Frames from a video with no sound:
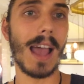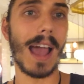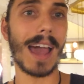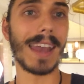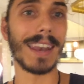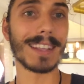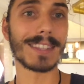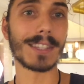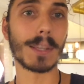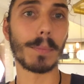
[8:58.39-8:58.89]

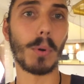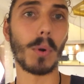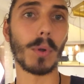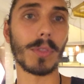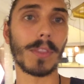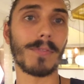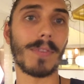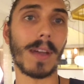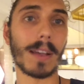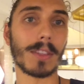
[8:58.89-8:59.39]
And let's
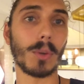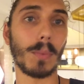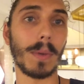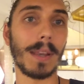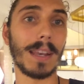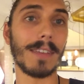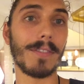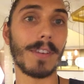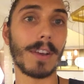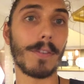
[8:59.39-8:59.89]
support the fact that we
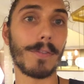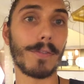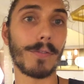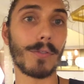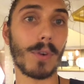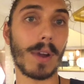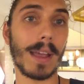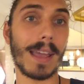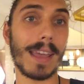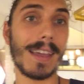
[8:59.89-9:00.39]
live in a
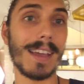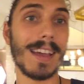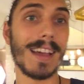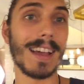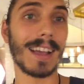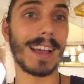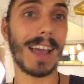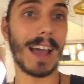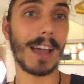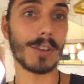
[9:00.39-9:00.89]
free
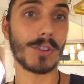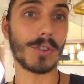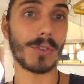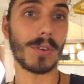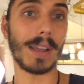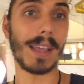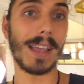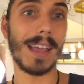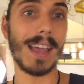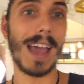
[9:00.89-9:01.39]

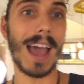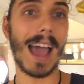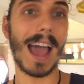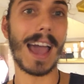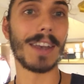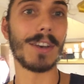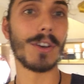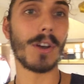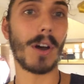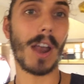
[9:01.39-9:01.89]
country
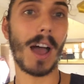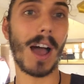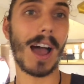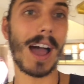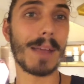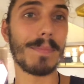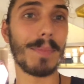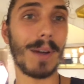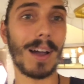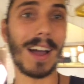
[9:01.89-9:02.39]
and not
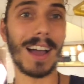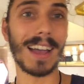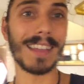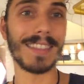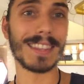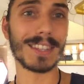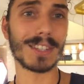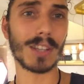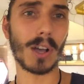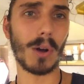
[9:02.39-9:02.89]
hide
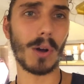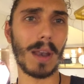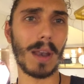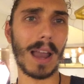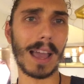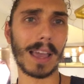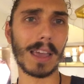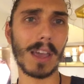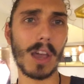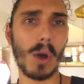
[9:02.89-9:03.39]
behind this
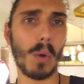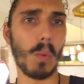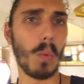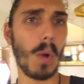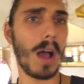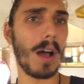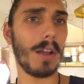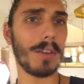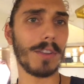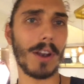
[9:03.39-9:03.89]
like,
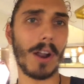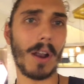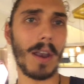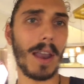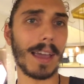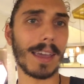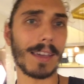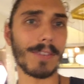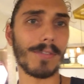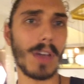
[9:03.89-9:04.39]
well, you know,
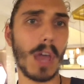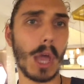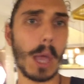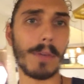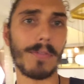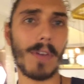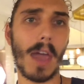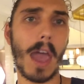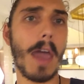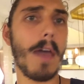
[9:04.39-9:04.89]
like,
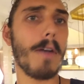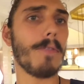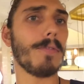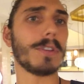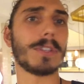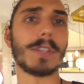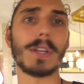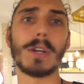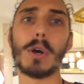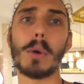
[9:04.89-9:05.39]
if
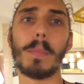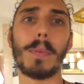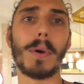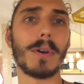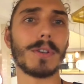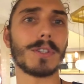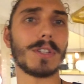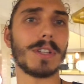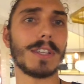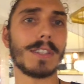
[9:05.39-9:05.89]
every single
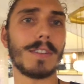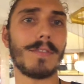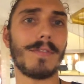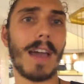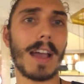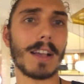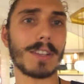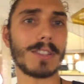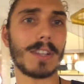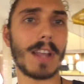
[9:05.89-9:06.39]
person isn't
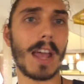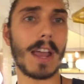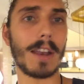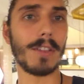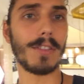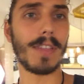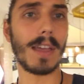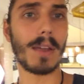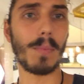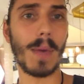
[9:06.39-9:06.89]

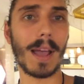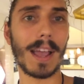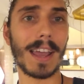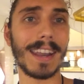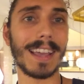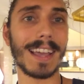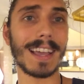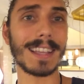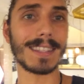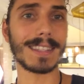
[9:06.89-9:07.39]
vaccinated, then we're
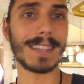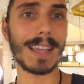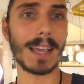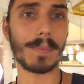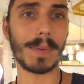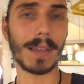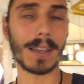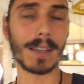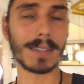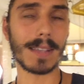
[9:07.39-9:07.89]
going to get
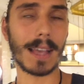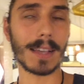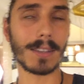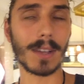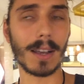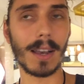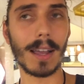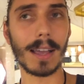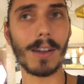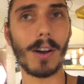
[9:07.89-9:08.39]
sick. Because like
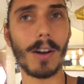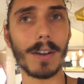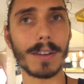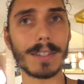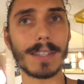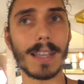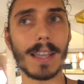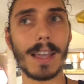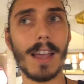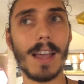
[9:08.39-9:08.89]

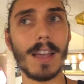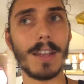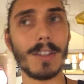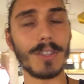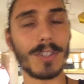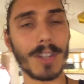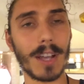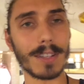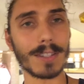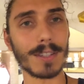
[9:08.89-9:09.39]
honestly,
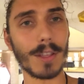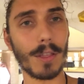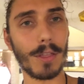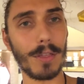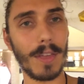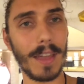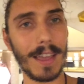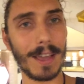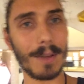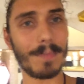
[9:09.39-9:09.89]
just
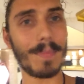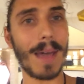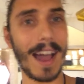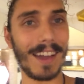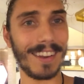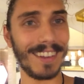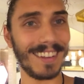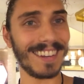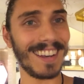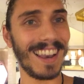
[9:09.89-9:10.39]
think
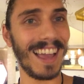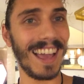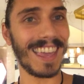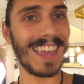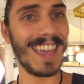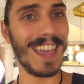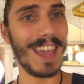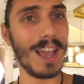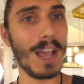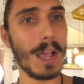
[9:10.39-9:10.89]
about it. Like,
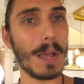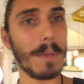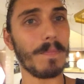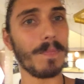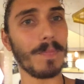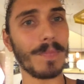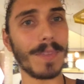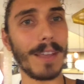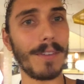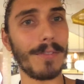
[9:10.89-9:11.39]

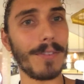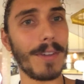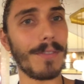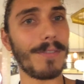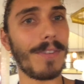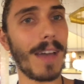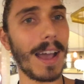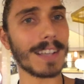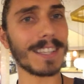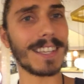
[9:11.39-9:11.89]
if you're
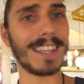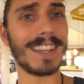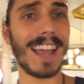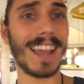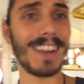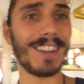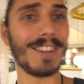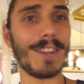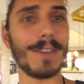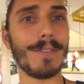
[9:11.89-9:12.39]

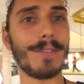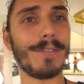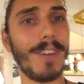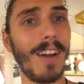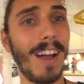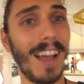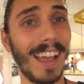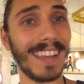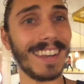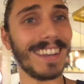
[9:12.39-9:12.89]
vaccinated, you're
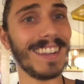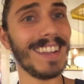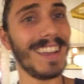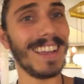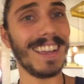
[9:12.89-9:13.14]
fine.